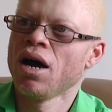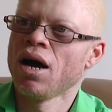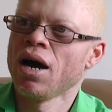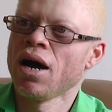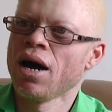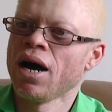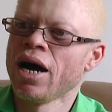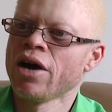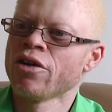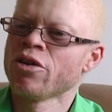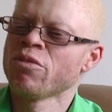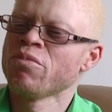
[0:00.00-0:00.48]

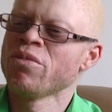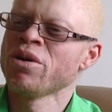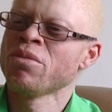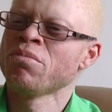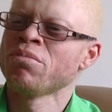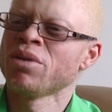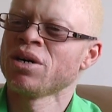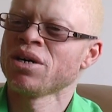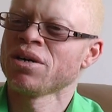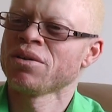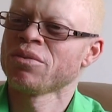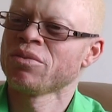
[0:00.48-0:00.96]
I
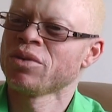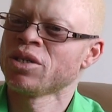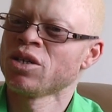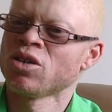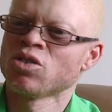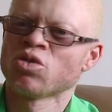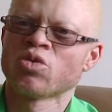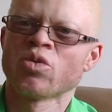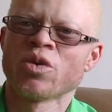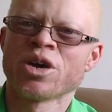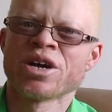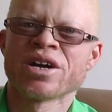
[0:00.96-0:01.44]
remember when I
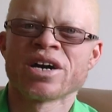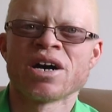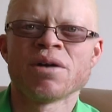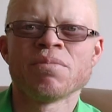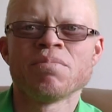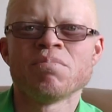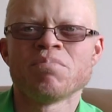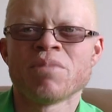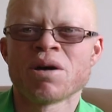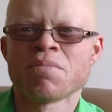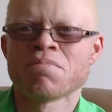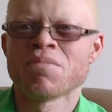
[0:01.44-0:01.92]
was growing
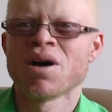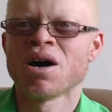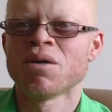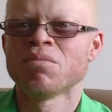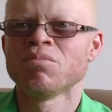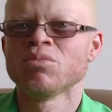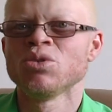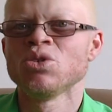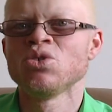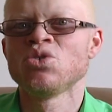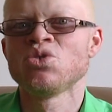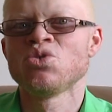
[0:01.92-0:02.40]
up, my
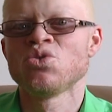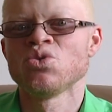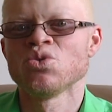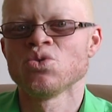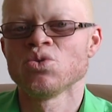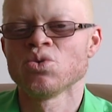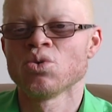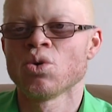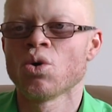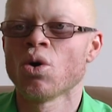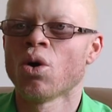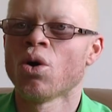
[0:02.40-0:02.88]
mom used
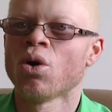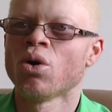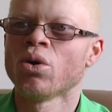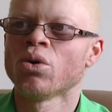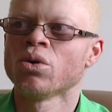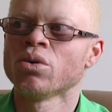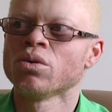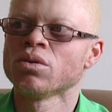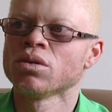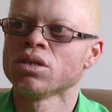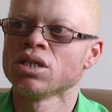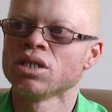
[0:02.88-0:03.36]
to
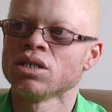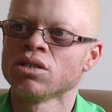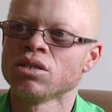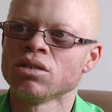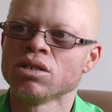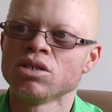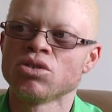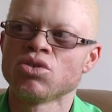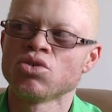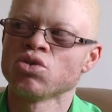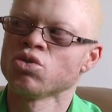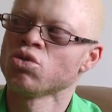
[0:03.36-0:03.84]
go
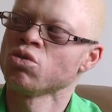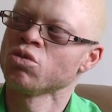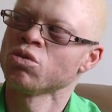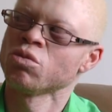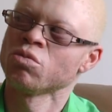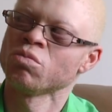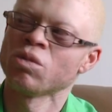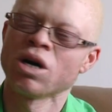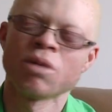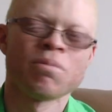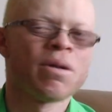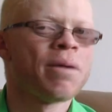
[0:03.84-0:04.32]
into
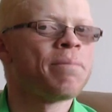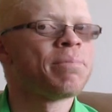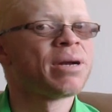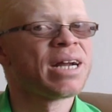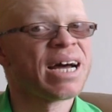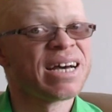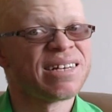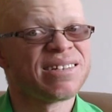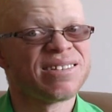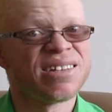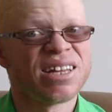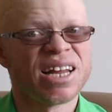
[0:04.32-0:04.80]
my
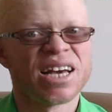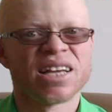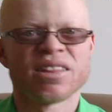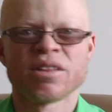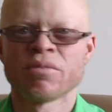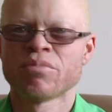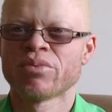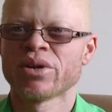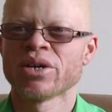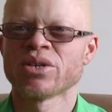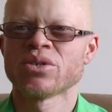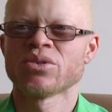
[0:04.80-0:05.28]
prazi, like
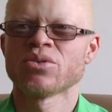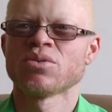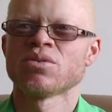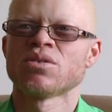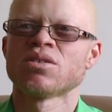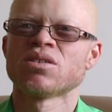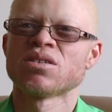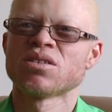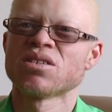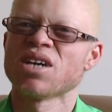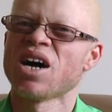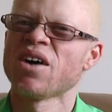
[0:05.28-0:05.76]
the
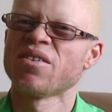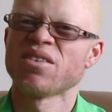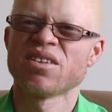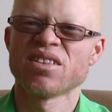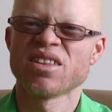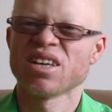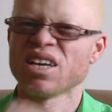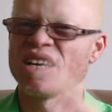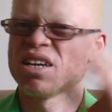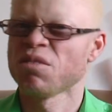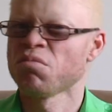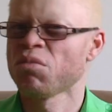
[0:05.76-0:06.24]
prazos
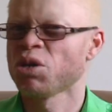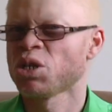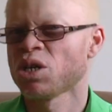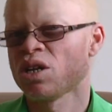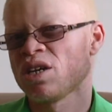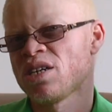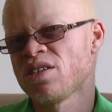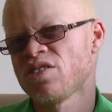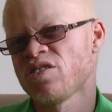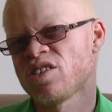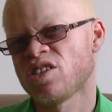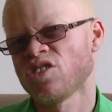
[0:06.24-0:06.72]
out there,
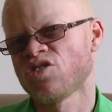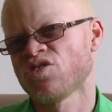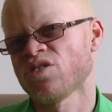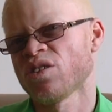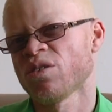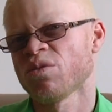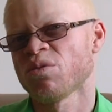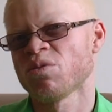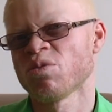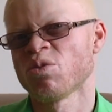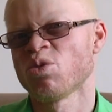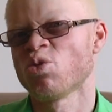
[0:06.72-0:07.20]
Mashallah
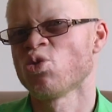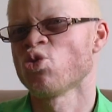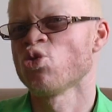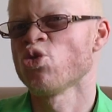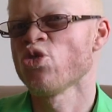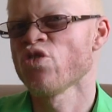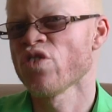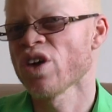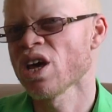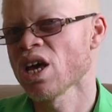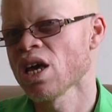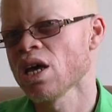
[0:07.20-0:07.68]
Central,
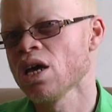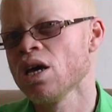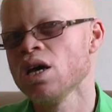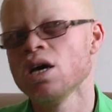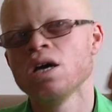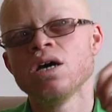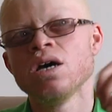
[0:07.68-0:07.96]
Kuruve,